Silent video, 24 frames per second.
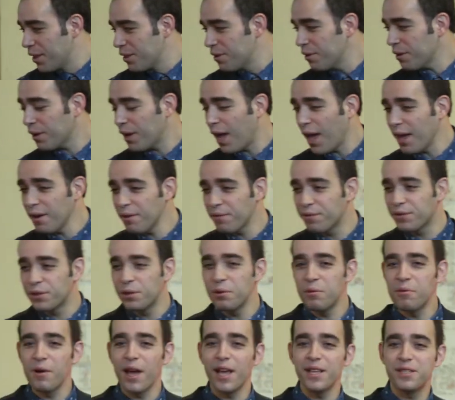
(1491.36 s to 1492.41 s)
There are kind of
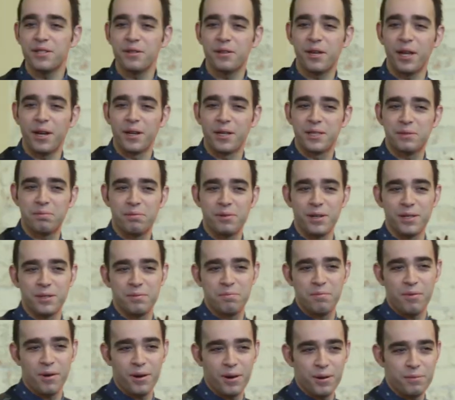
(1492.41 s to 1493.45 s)
two ways you can experience
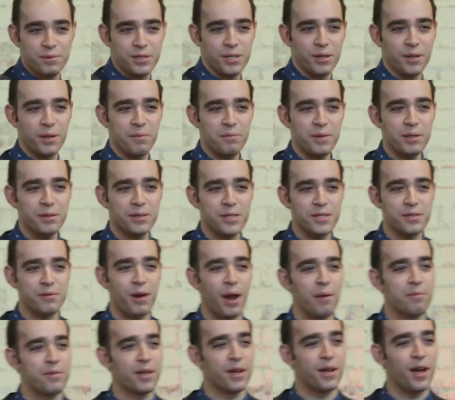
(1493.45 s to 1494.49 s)
boredom. So let me
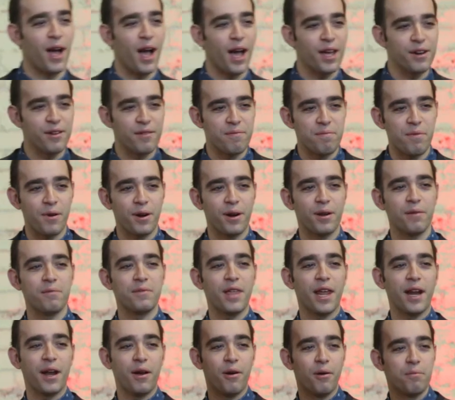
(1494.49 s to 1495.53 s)
describe the kind of boredom
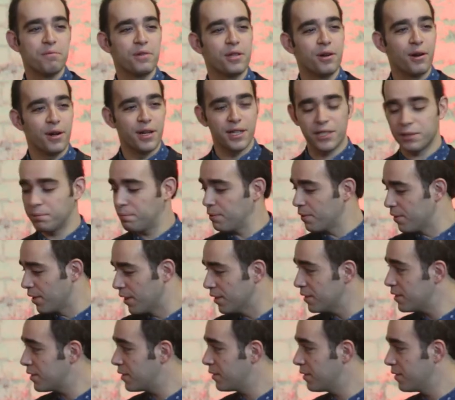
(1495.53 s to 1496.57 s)
that I hope you don't
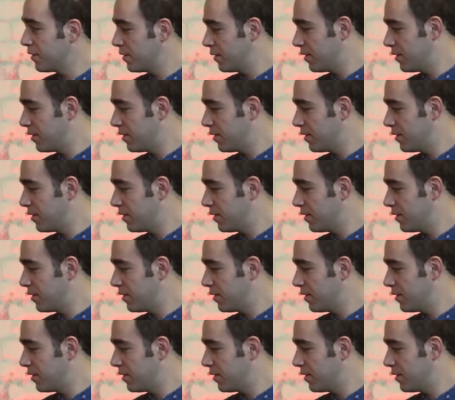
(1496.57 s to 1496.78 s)
experience.